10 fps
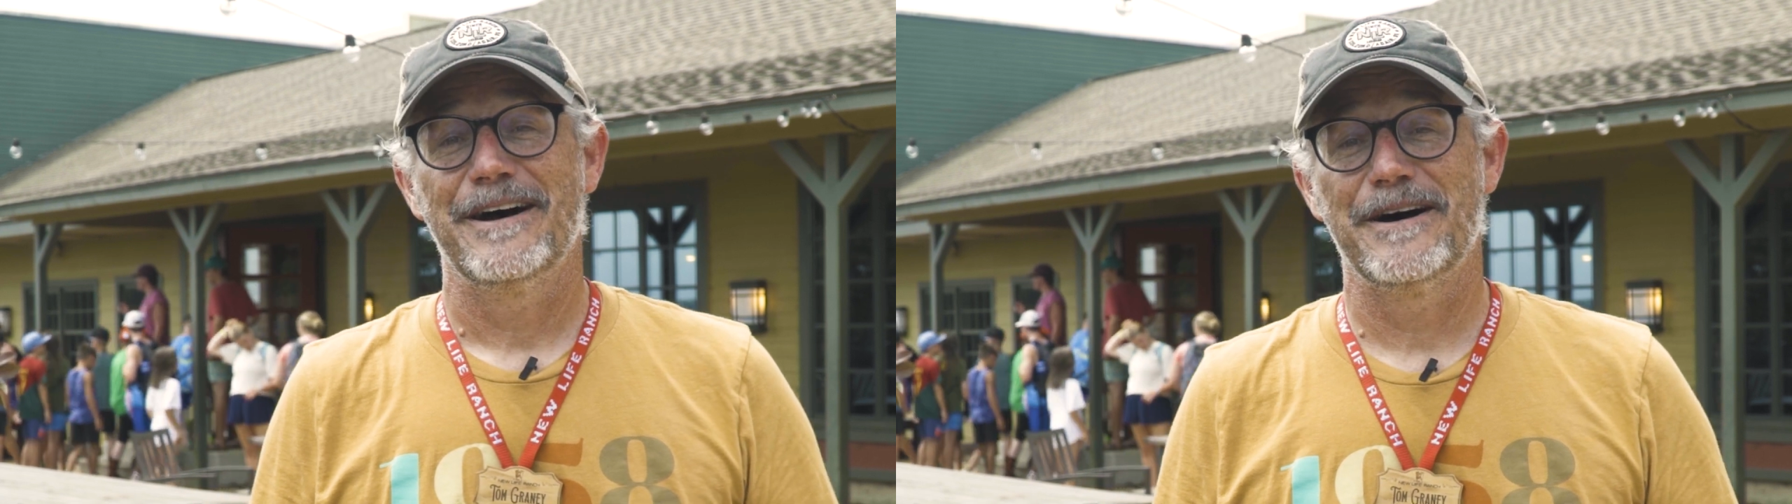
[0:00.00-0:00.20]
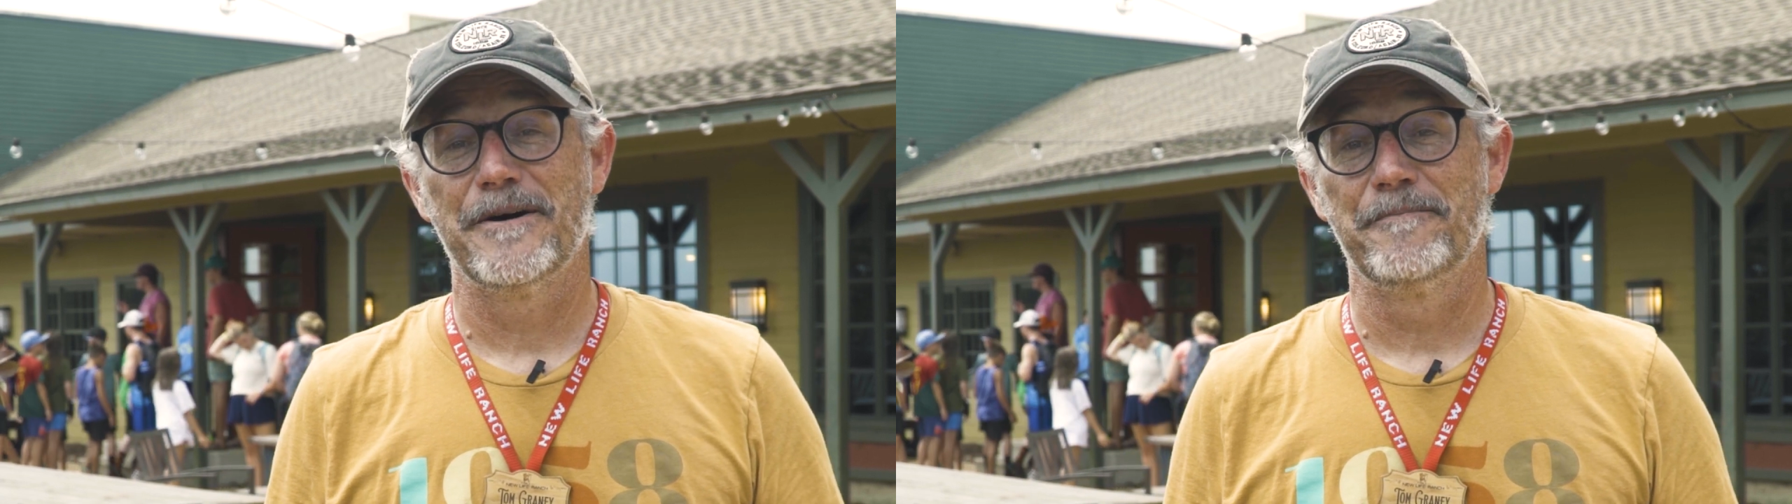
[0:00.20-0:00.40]

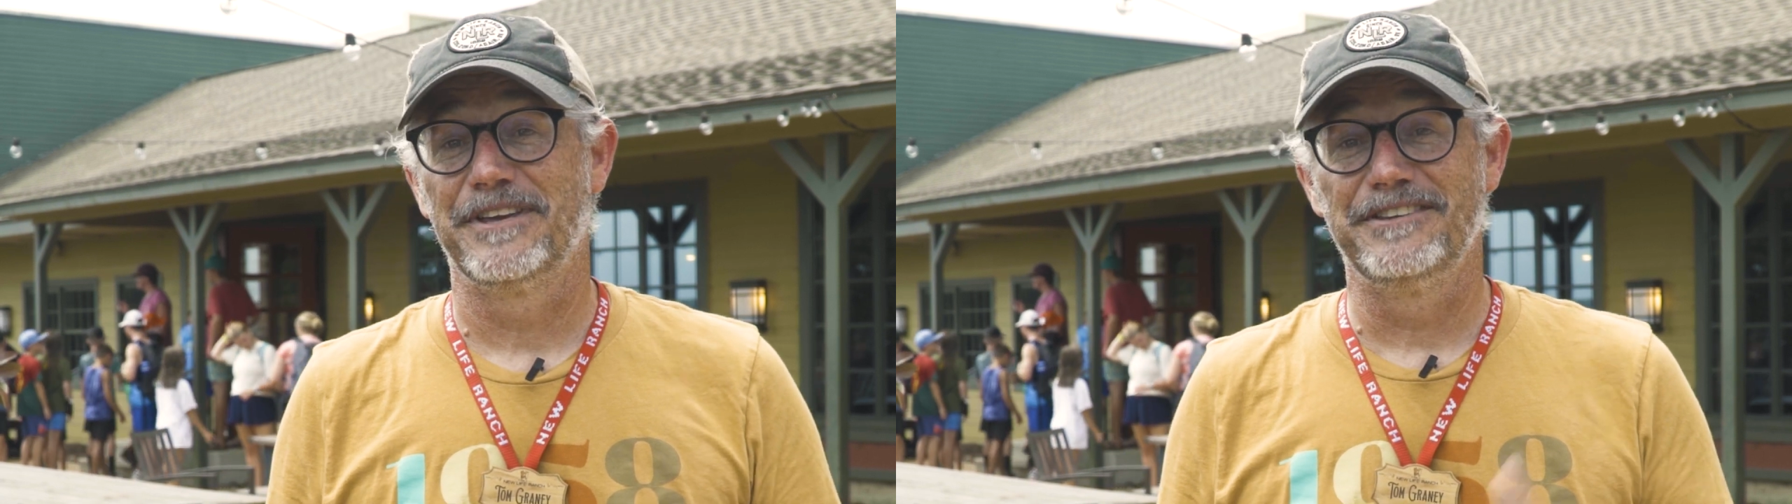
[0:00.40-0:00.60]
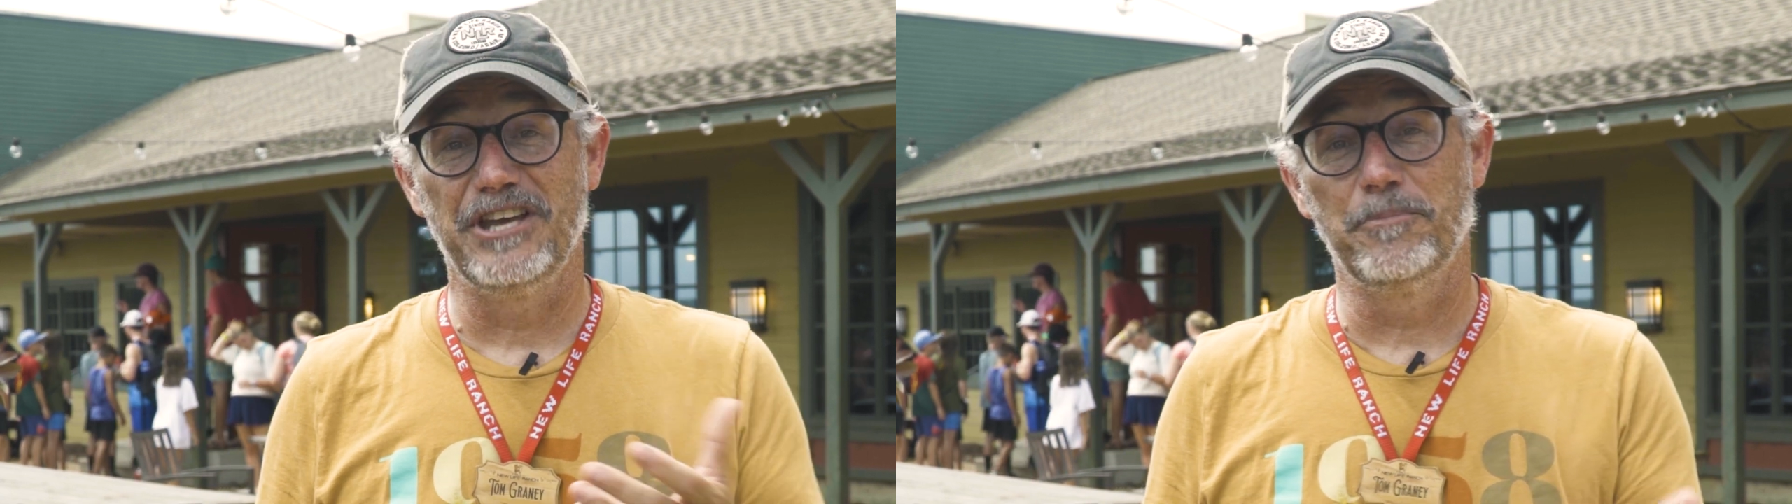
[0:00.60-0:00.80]

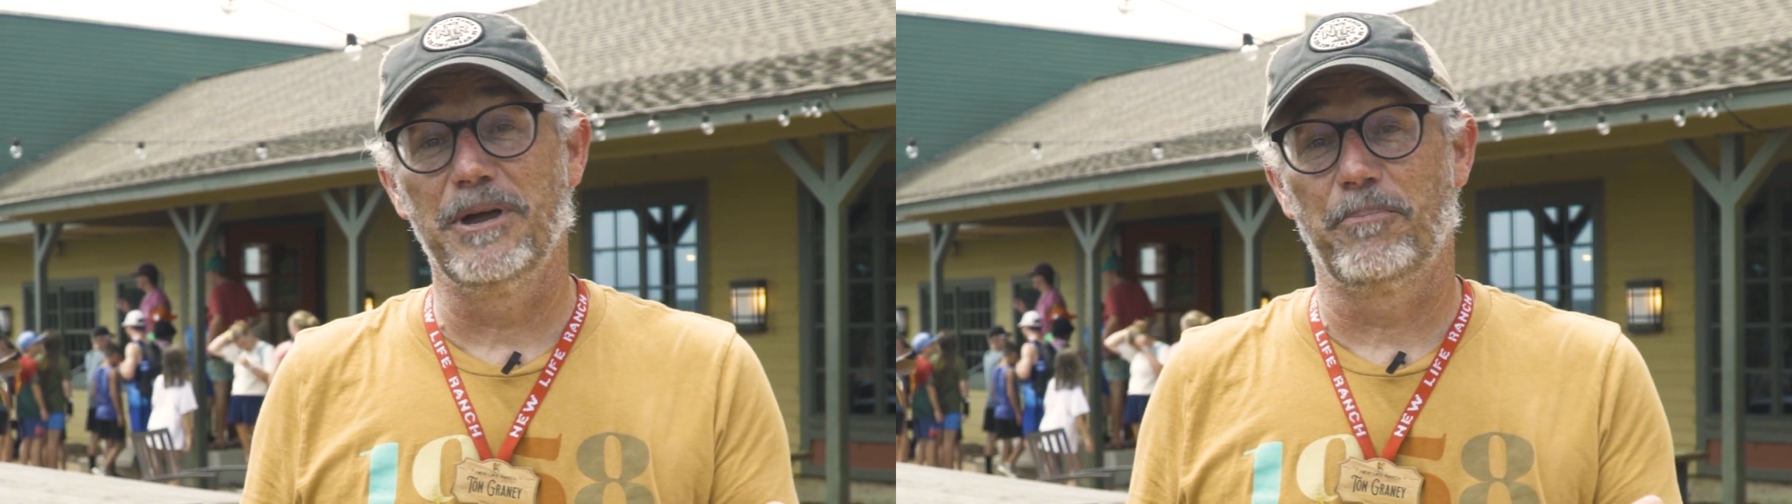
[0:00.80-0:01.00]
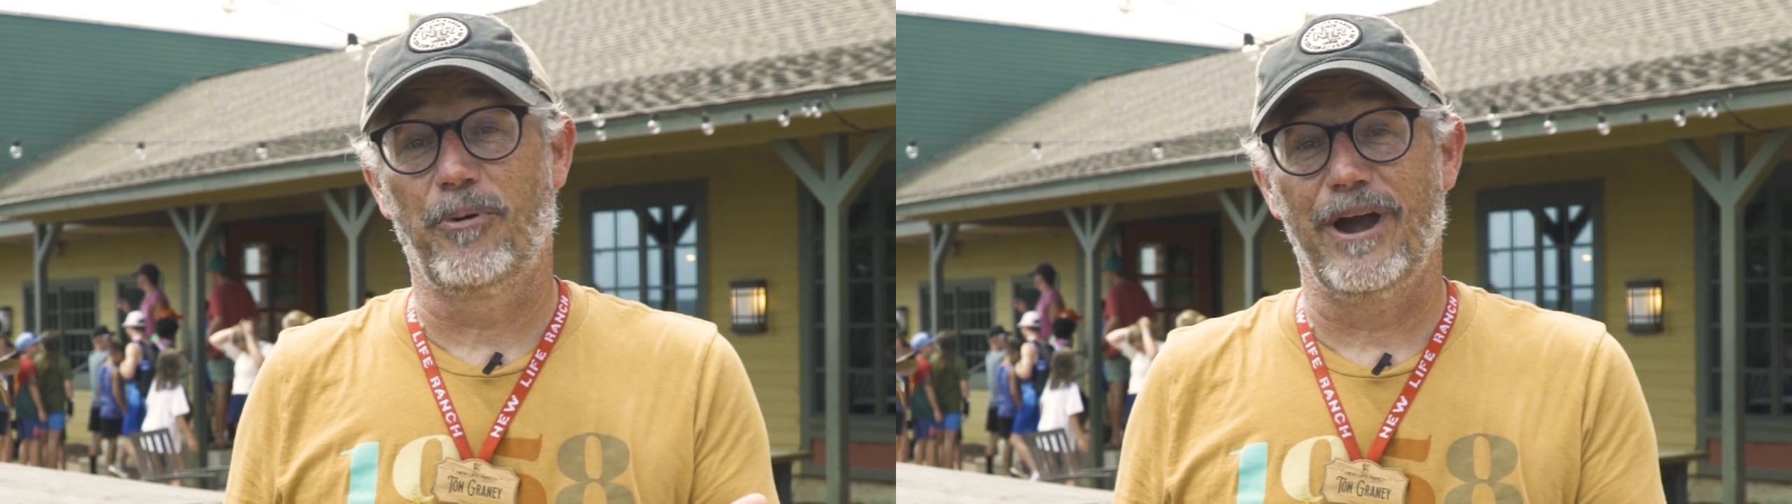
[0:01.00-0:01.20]
Continue to
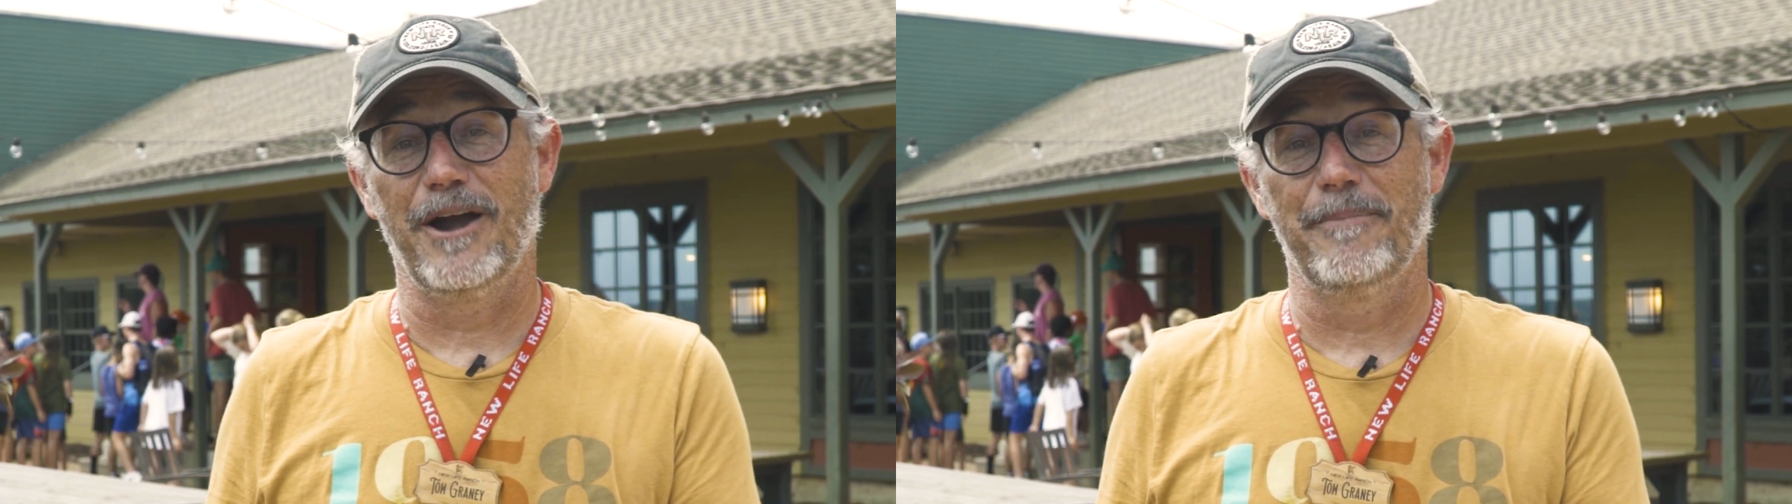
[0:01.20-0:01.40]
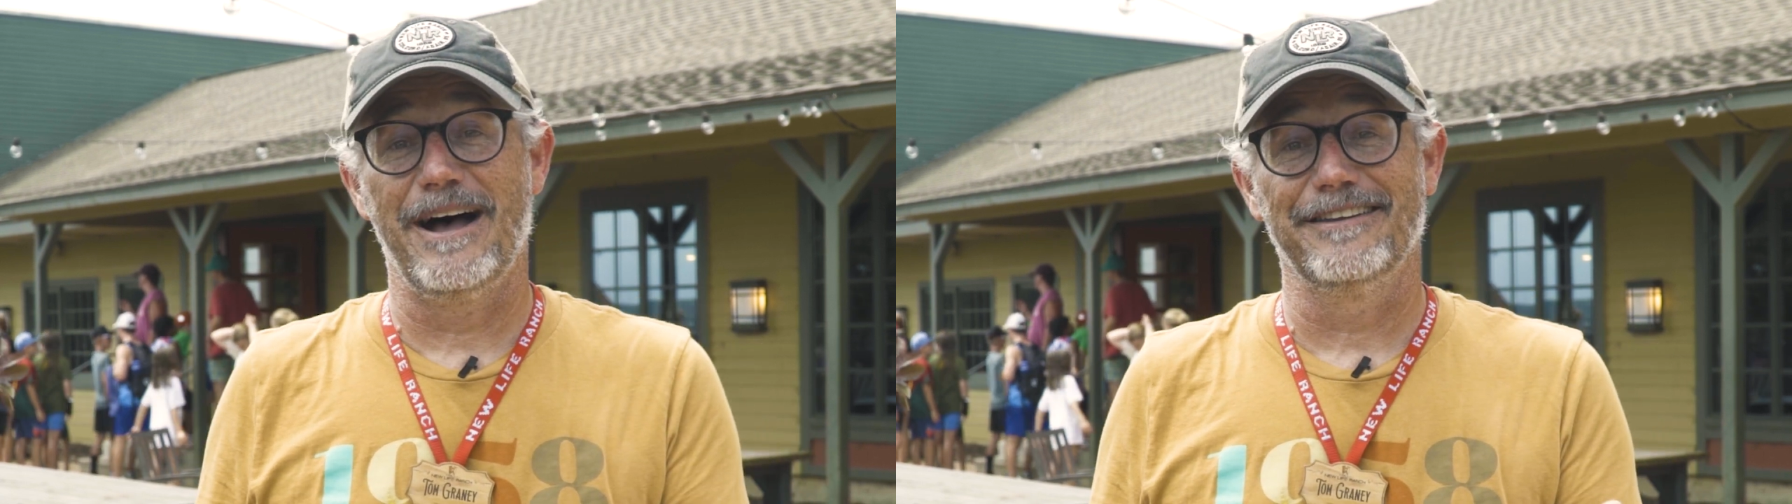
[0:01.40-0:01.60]
be in
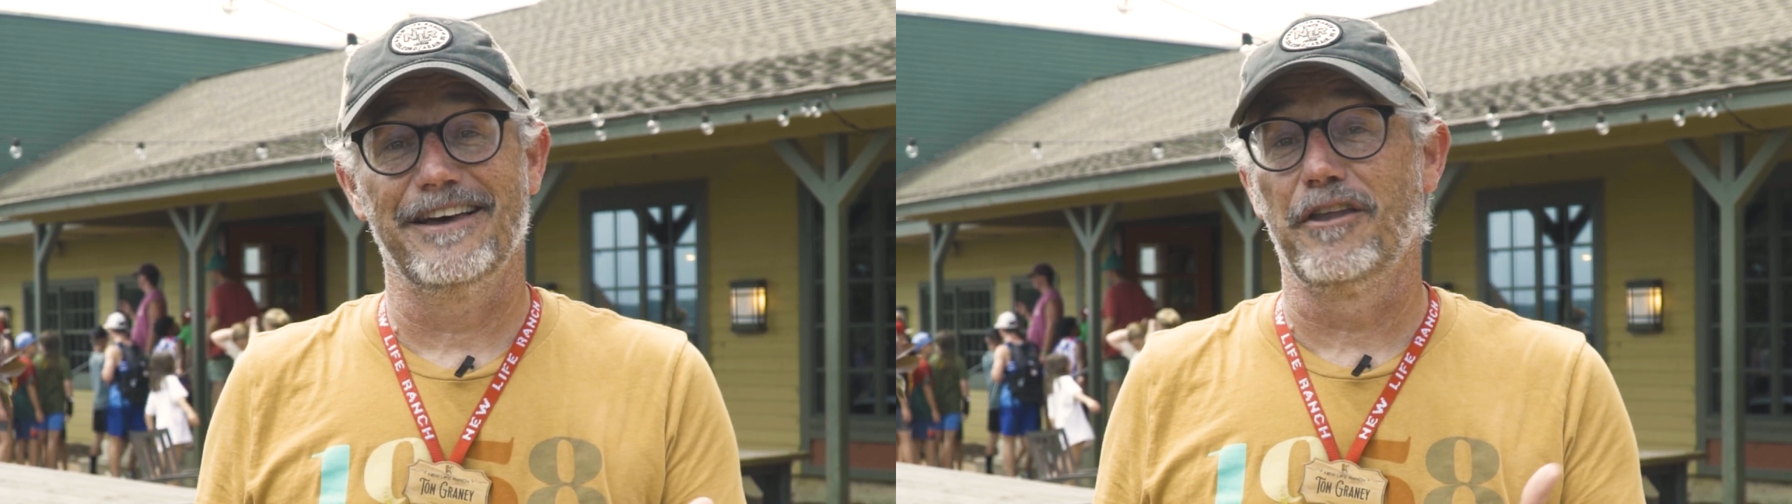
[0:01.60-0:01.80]
prayer about